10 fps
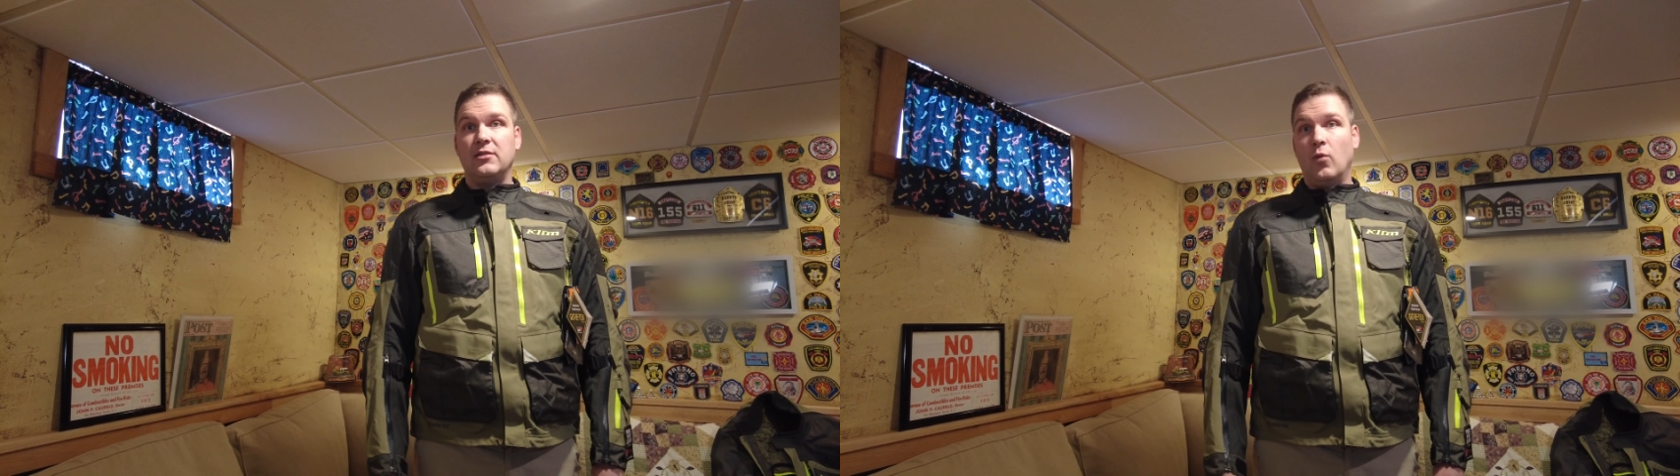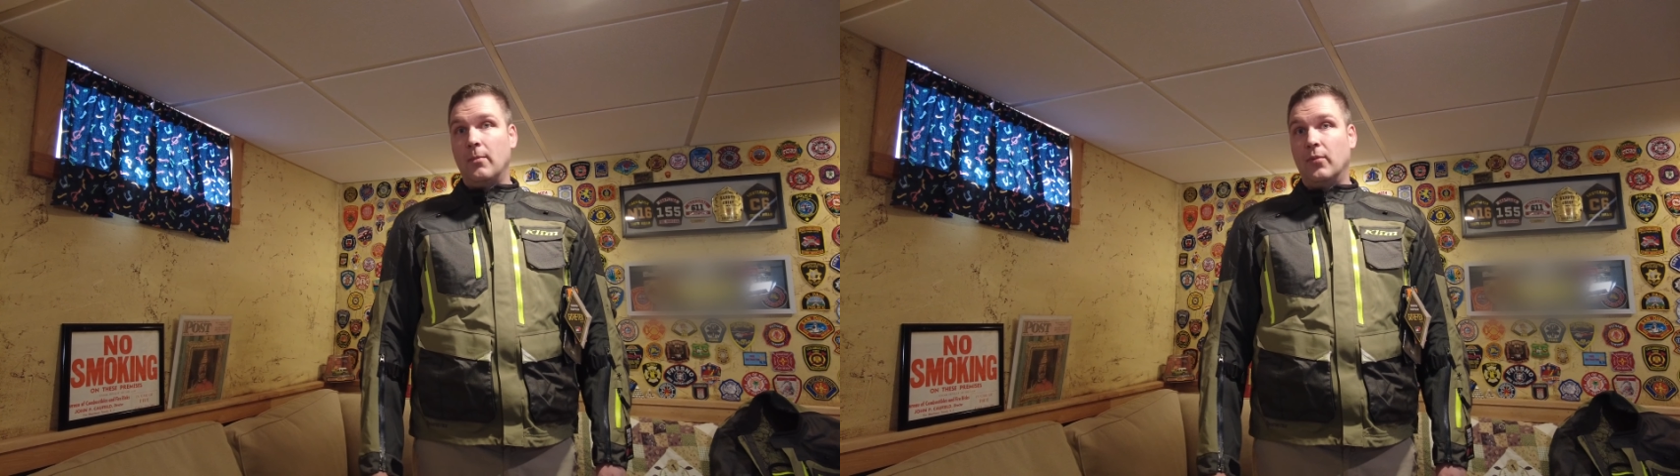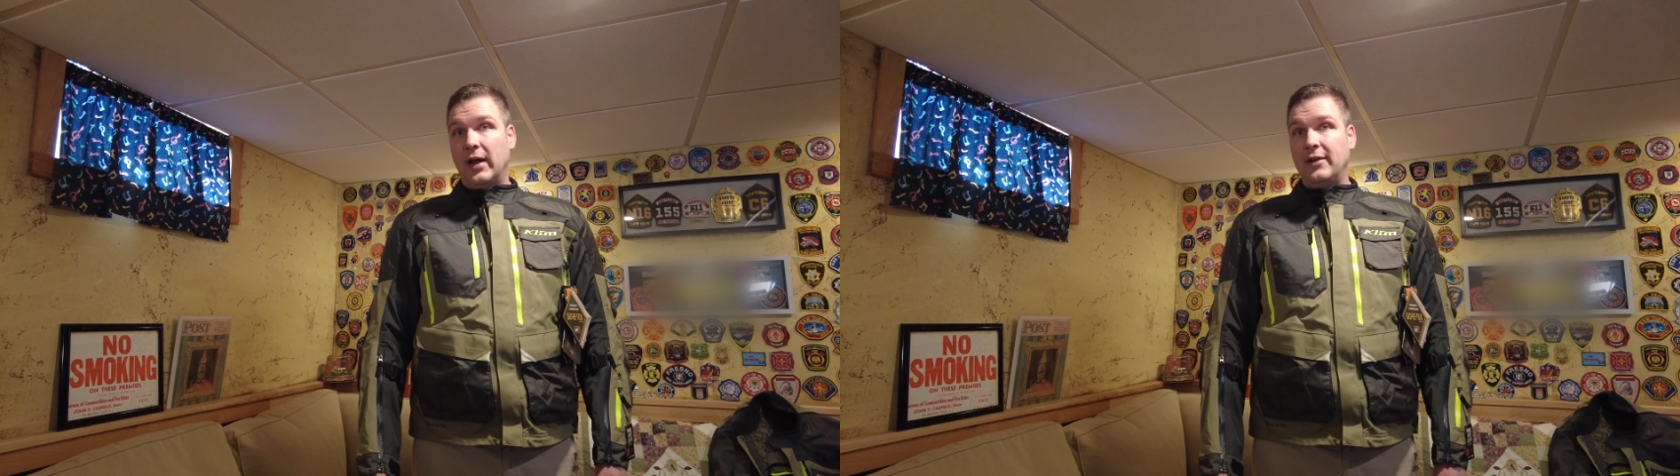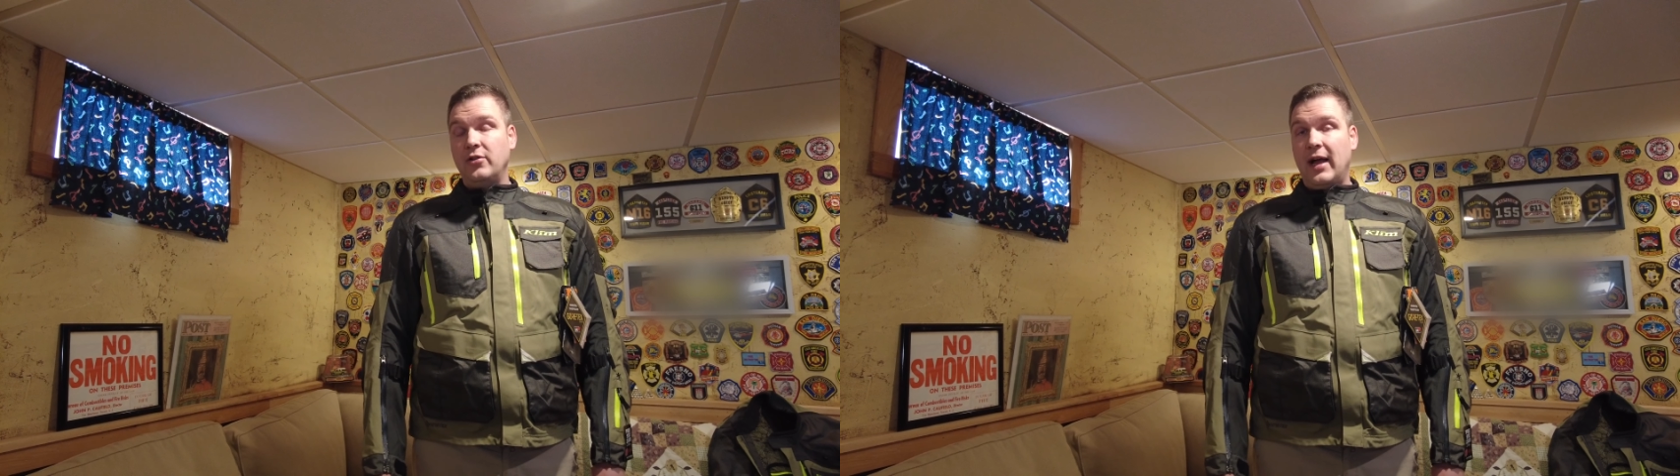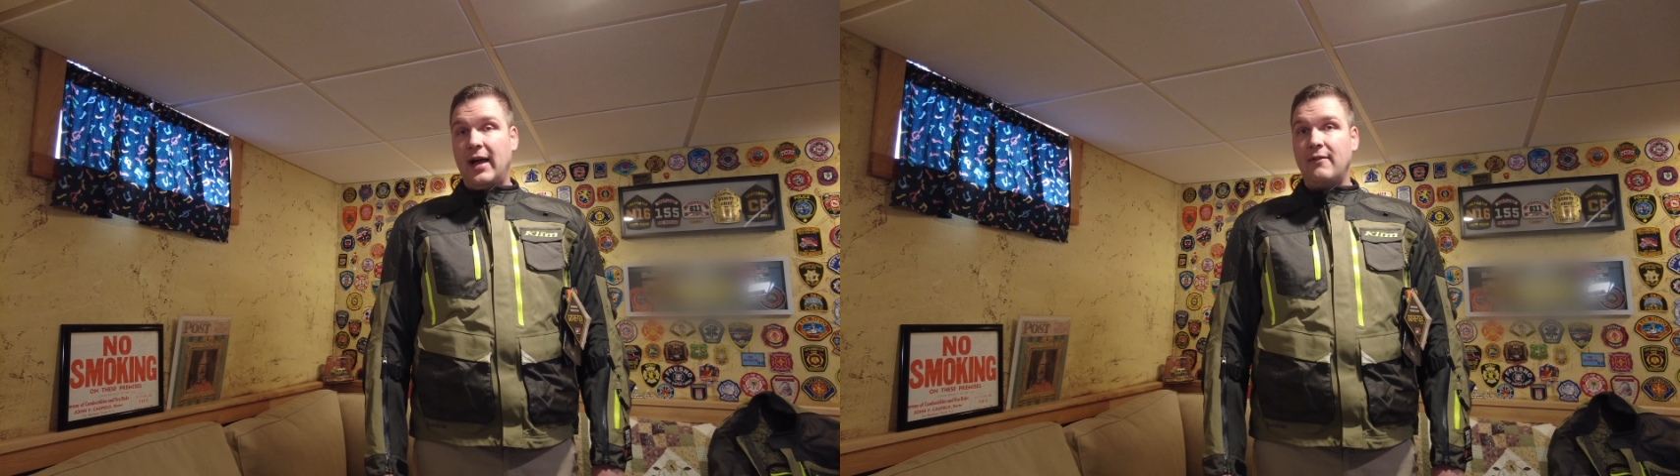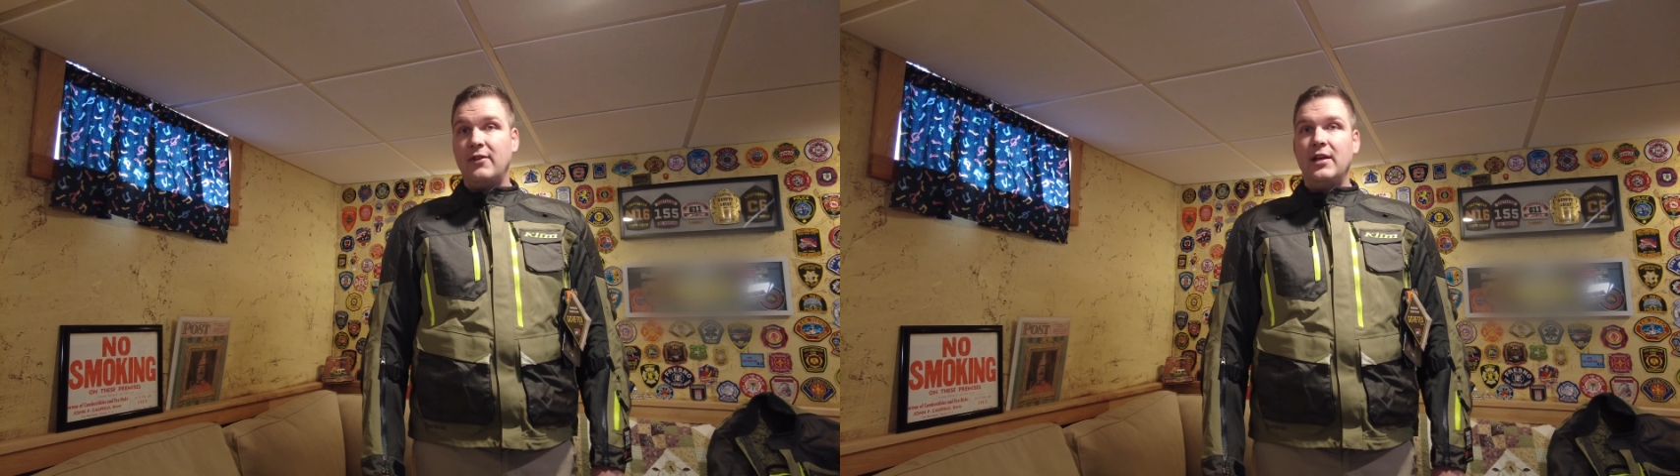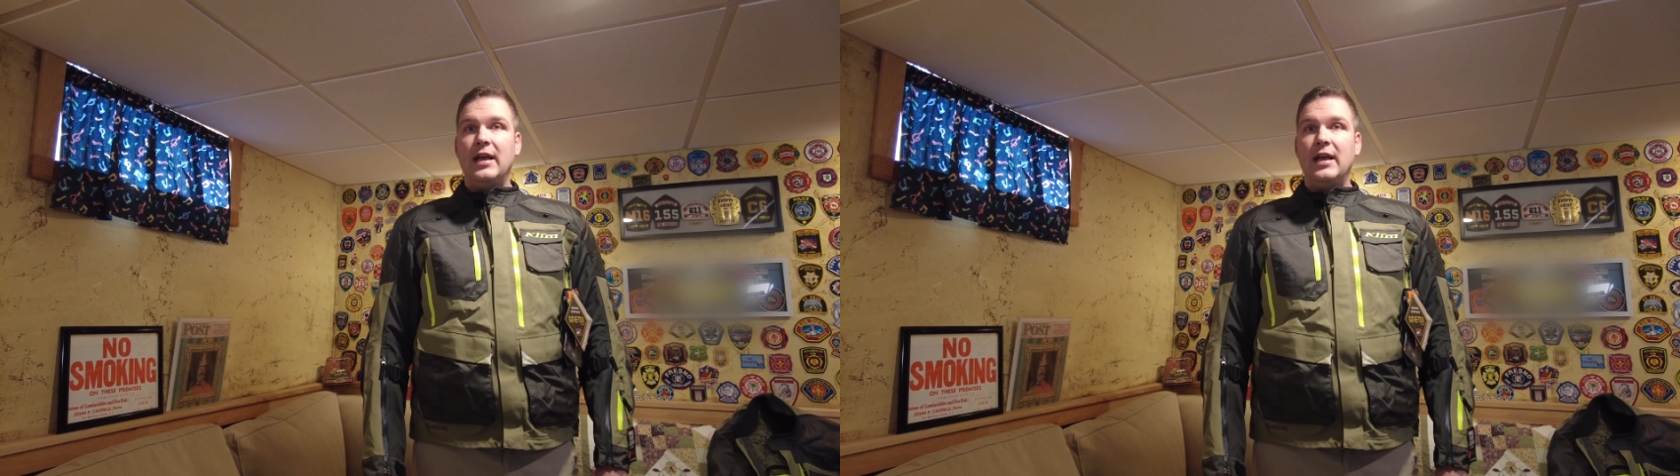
and what brand you have.